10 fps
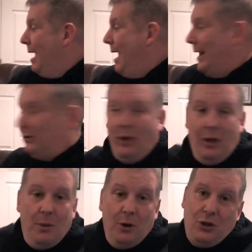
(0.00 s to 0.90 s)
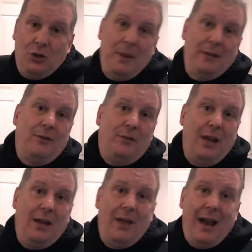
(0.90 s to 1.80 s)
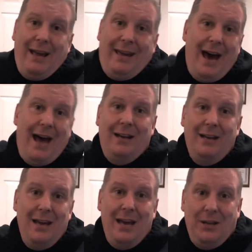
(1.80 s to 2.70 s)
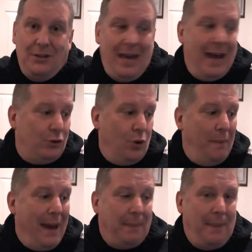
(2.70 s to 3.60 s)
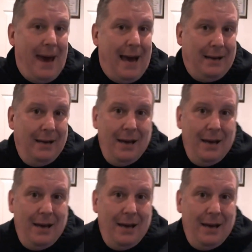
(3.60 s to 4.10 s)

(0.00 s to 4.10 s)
Actually, the most expensive thing that I got is the actual backpack.